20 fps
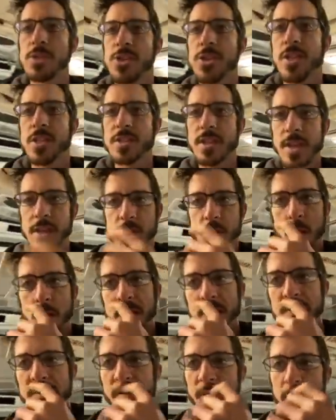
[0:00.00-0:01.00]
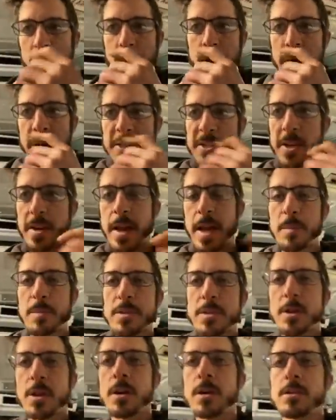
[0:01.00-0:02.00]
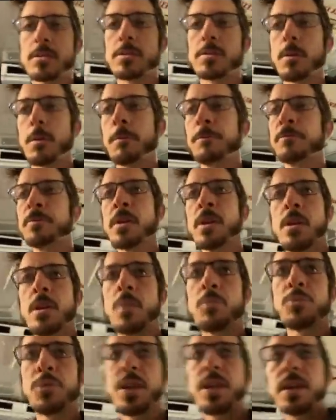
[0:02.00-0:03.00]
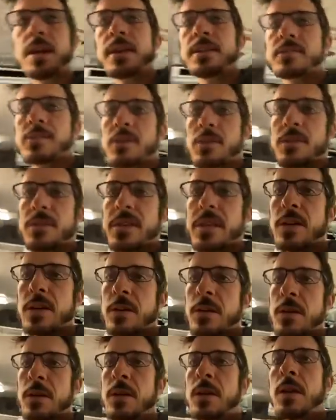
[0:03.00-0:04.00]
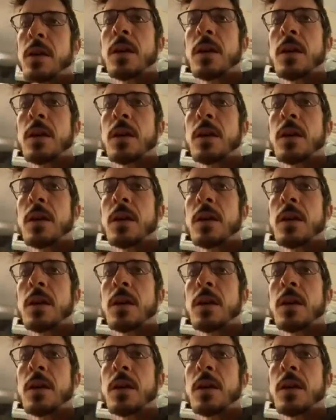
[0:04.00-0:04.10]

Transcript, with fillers: just like 24 bucks on Amazon. So pretty nice little deal.